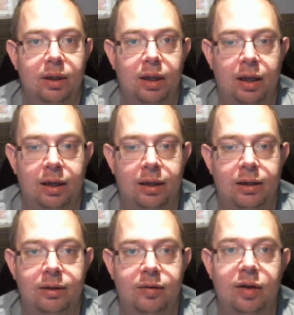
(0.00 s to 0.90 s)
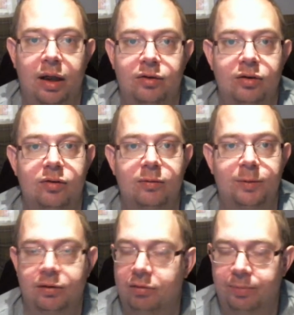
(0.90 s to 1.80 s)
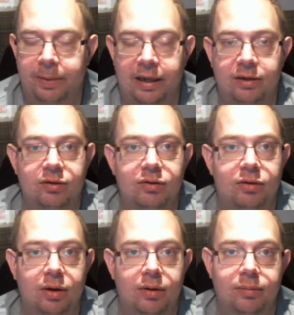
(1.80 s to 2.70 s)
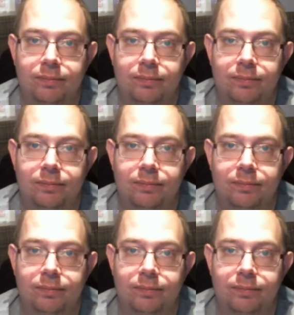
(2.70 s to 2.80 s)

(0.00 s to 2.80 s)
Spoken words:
and acted with respect. So,